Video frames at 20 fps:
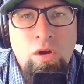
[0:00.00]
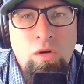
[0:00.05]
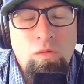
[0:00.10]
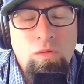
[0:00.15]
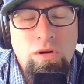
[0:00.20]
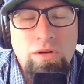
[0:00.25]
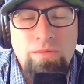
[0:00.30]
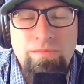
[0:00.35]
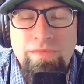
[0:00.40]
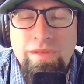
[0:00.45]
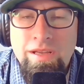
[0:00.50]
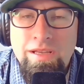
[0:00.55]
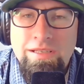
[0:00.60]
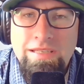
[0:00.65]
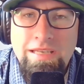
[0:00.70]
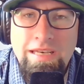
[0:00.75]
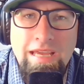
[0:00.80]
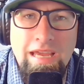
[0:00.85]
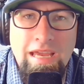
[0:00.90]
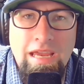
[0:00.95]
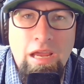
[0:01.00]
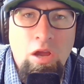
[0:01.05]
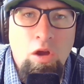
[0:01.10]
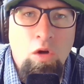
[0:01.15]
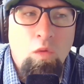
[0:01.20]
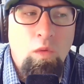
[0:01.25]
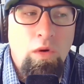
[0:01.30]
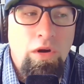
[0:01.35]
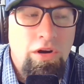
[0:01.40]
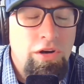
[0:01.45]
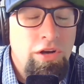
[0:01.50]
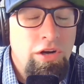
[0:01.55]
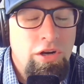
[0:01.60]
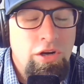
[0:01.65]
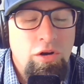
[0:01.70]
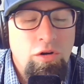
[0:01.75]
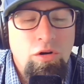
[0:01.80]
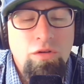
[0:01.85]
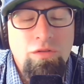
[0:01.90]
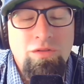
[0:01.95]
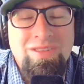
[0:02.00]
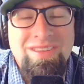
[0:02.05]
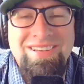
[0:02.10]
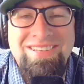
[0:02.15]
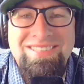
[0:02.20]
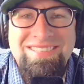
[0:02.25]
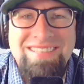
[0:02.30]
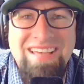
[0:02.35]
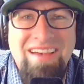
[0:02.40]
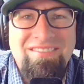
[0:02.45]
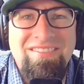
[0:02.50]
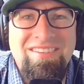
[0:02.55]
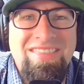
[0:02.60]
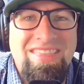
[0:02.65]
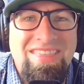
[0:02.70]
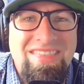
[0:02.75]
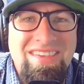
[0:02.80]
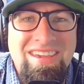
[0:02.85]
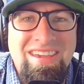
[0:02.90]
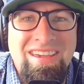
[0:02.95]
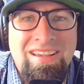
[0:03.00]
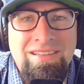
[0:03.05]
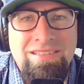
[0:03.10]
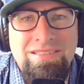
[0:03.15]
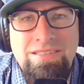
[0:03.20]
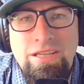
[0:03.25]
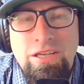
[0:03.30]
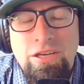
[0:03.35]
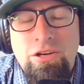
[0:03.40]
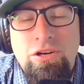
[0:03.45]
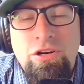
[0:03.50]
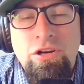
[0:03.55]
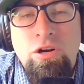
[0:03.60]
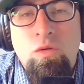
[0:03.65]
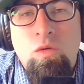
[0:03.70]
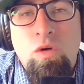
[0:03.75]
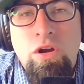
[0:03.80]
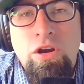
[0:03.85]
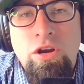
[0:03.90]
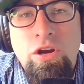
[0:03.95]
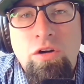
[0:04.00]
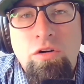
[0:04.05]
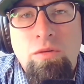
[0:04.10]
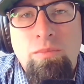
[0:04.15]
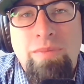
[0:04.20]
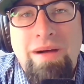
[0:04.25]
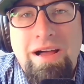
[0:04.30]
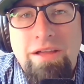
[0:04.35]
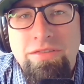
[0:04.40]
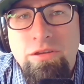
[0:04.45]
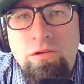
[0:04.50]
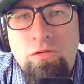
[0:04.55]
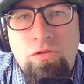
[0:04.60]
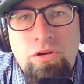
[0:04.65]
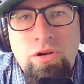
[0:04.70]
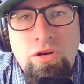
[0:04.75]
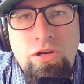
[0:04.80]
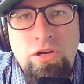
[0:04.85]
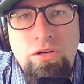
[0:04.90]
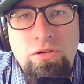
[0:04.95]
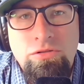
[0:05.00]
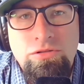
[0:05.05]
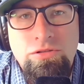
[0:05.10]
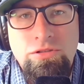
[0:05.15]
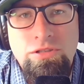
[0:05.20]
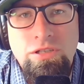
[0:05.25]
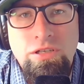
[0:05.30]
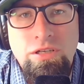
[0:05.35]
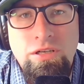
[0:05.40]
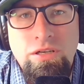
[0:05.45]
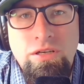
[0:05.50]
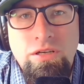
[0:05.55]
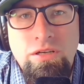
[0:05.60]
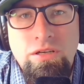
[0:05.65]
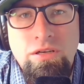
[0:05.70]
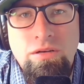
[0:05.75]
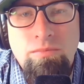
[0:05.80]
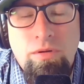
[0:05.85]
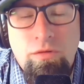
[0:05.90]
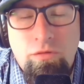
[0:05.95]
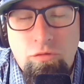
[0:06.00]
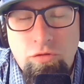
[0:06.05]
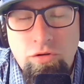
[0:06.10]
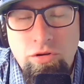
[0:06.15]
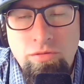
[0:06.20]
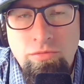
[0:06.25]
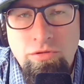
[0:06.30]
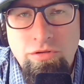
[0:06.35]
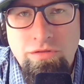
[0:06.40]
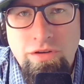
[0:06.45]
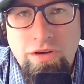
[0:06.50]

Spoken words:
Well, today we are going to go over the 7 things that you're going to want to know about the Oregon coast before you move